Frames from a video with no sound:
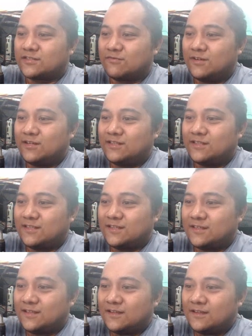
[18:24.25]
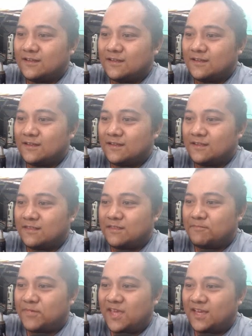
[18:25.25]
What? The
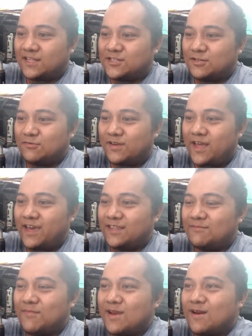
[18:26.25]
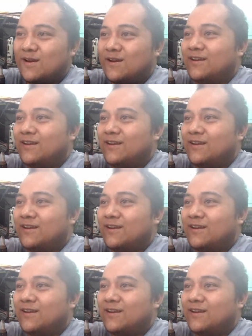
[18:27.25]
Pikachu Nightmare?